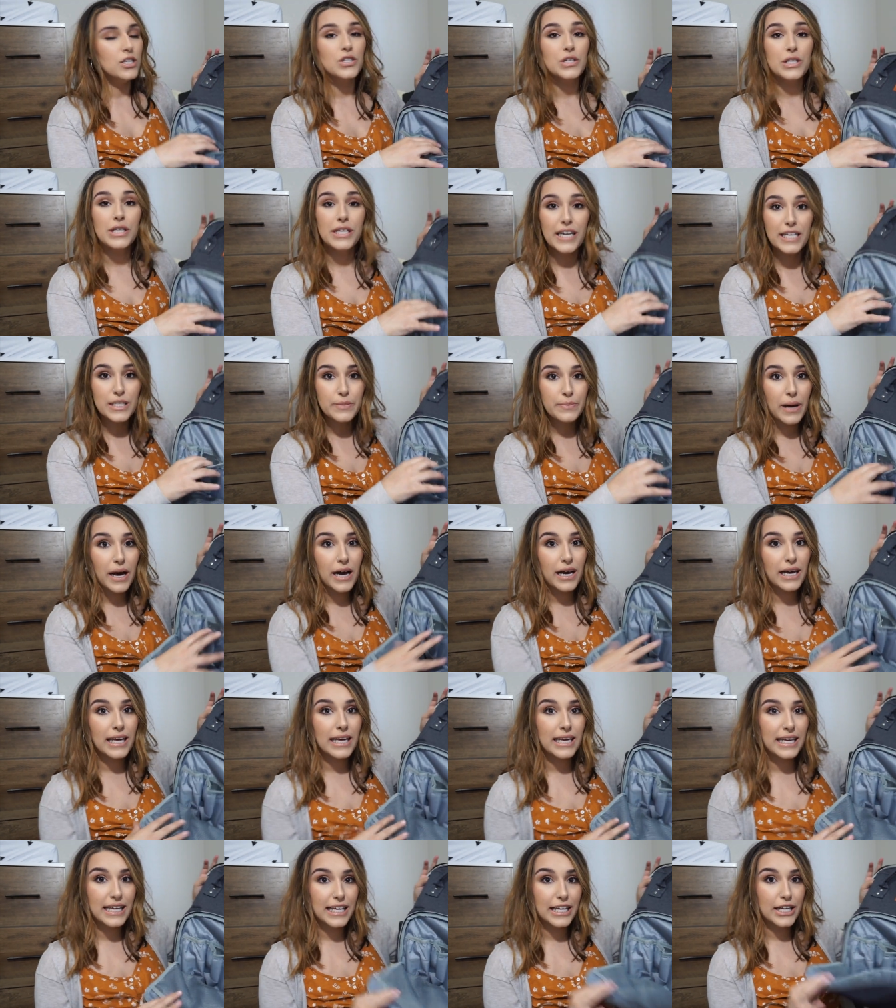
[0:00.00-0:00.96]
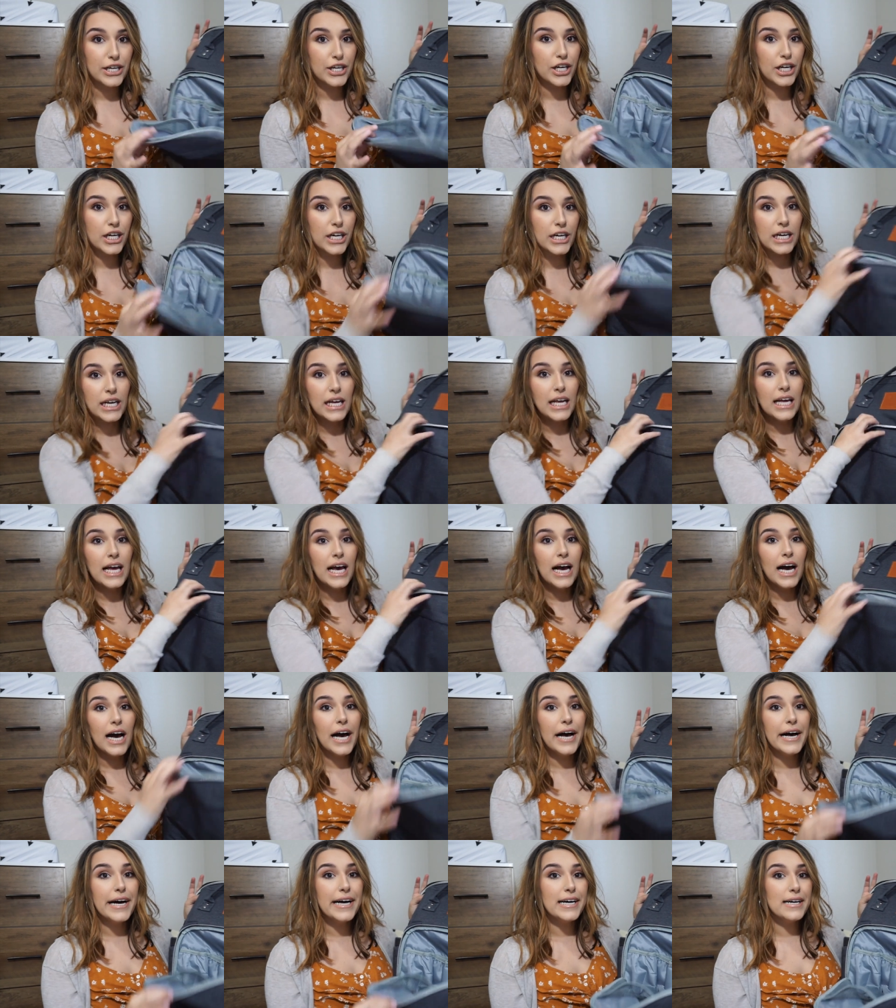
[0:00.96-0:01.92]
So the next pocket here,
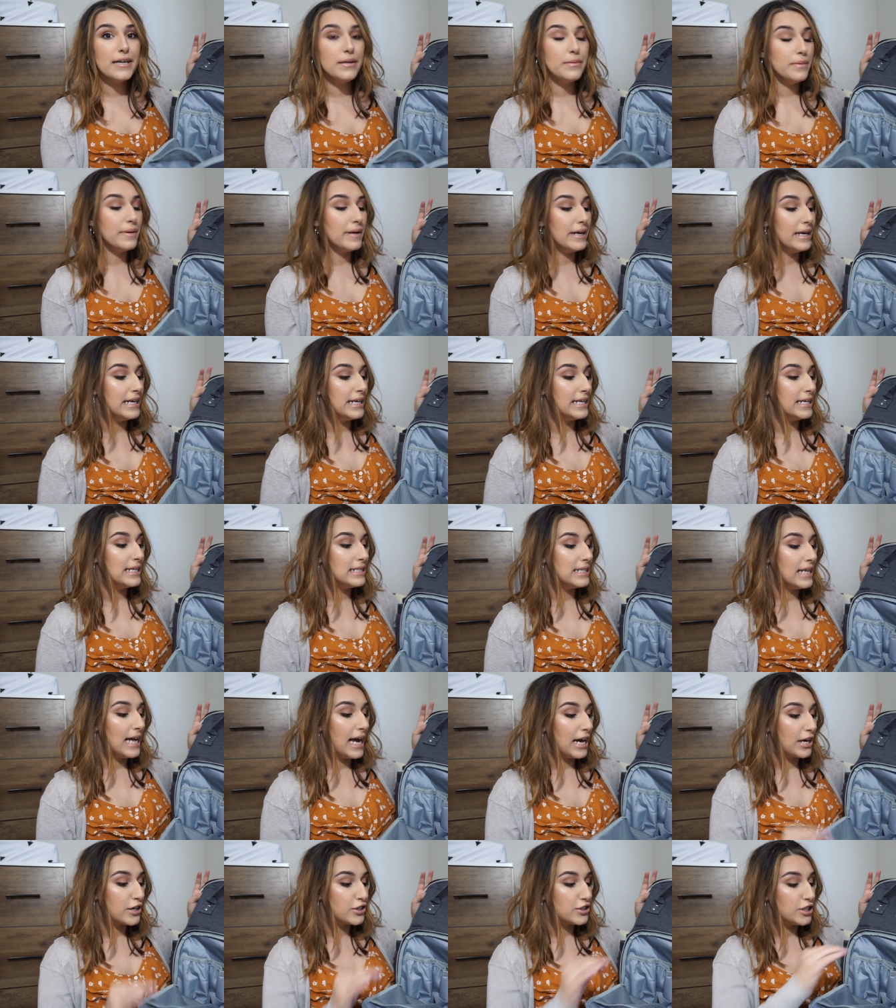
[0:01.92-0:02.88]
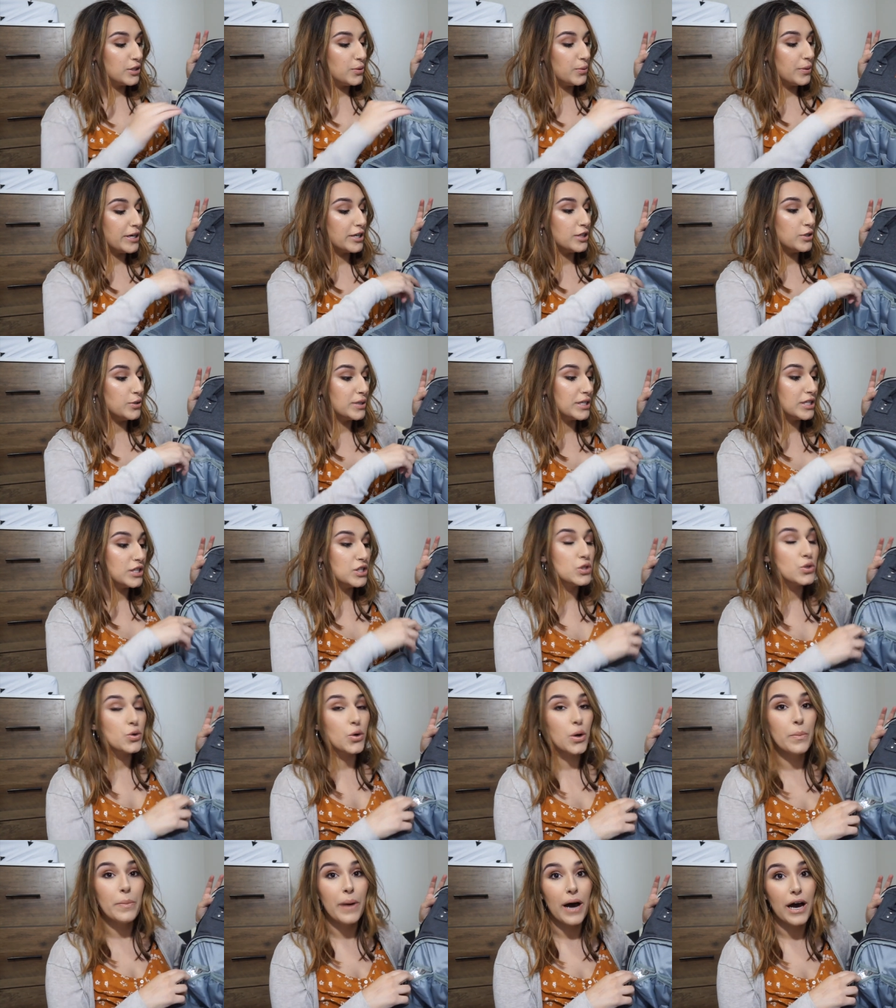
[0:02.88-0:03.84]
um, is actually where you can
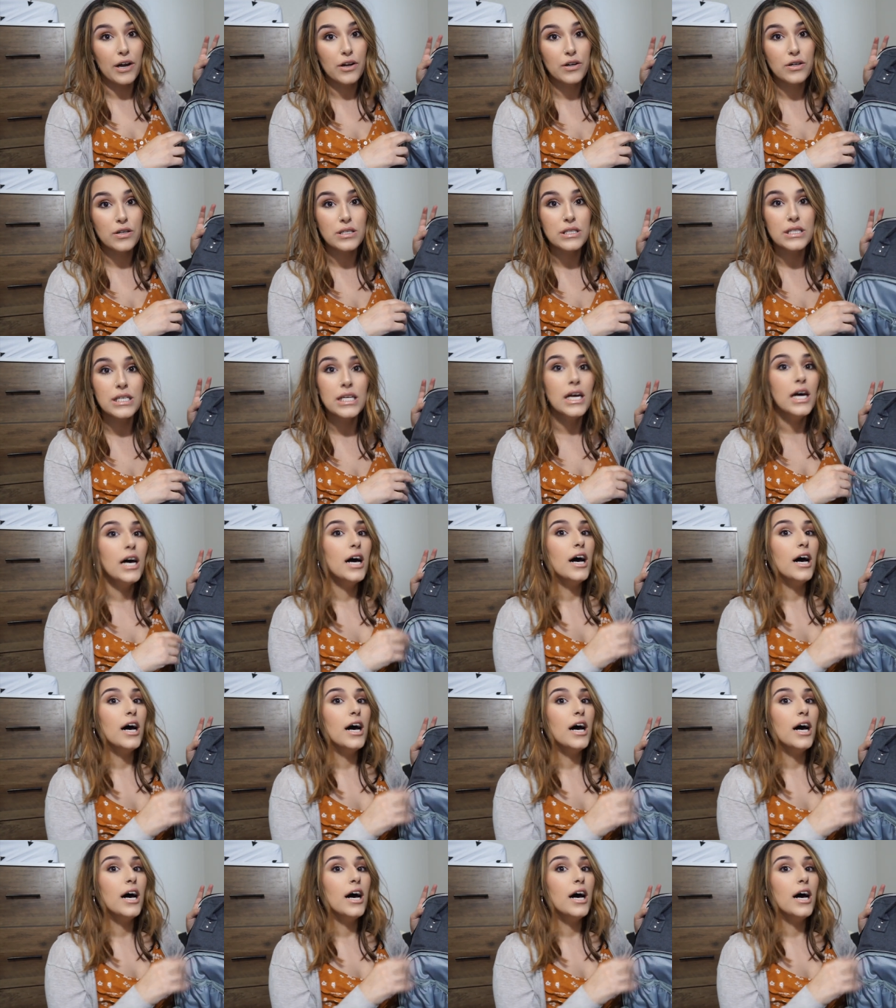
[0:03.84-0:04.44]
store bottles.